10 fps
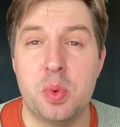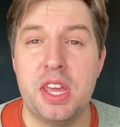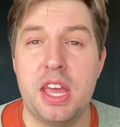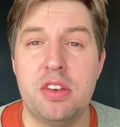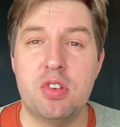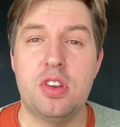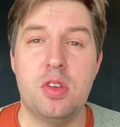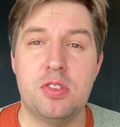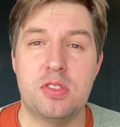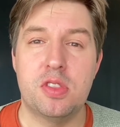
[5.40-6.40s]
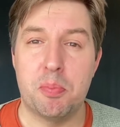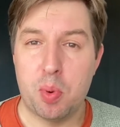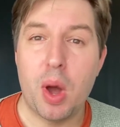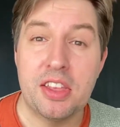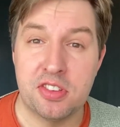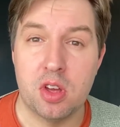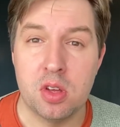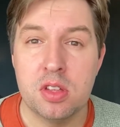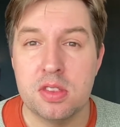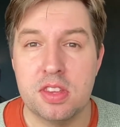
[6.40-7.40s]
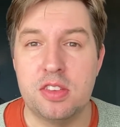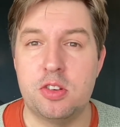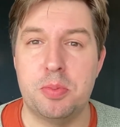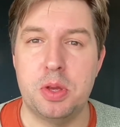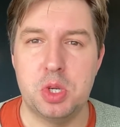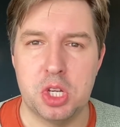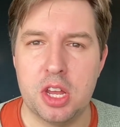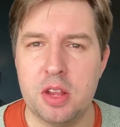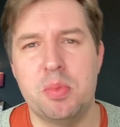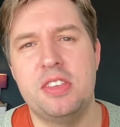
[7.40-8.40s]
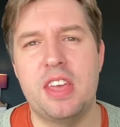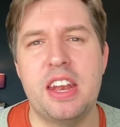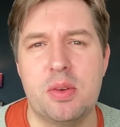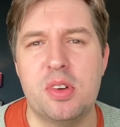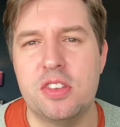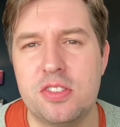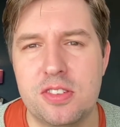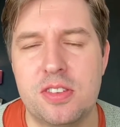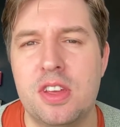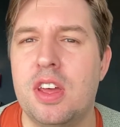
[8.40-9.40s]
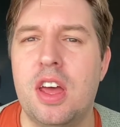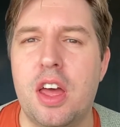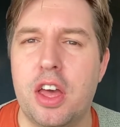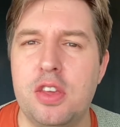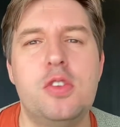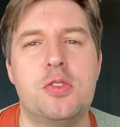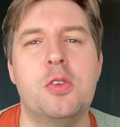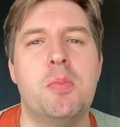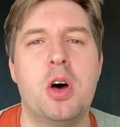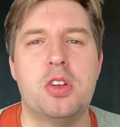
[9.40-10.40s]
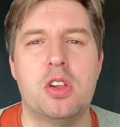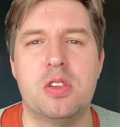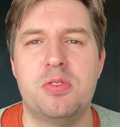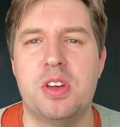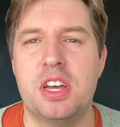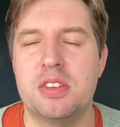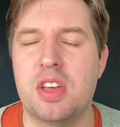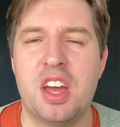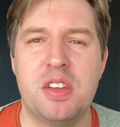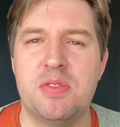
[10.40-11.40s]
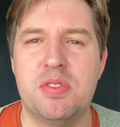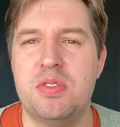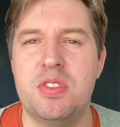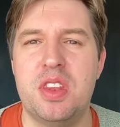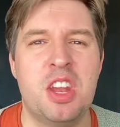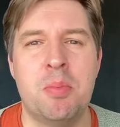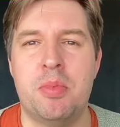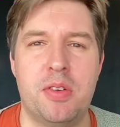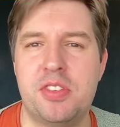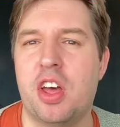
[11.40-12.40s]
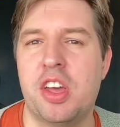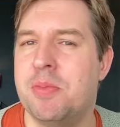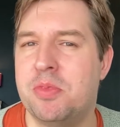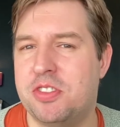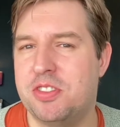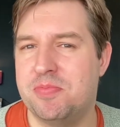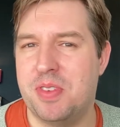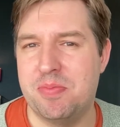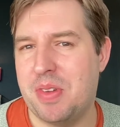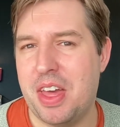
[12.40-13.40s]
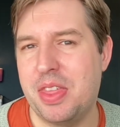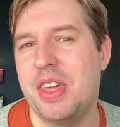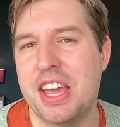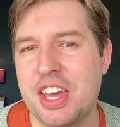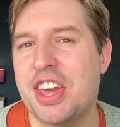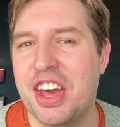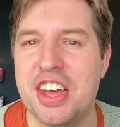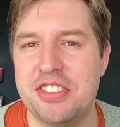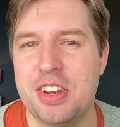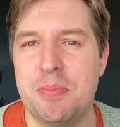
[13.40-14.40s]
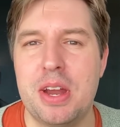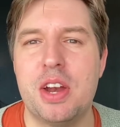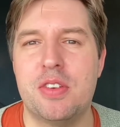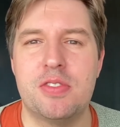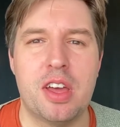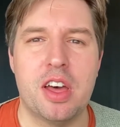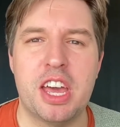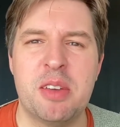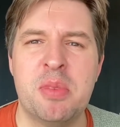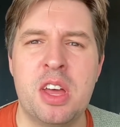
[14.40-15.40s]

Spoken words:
we introduced the Poisson distribution, and we said it was a useful model for kind of the number of times a thing occurs in a period of time.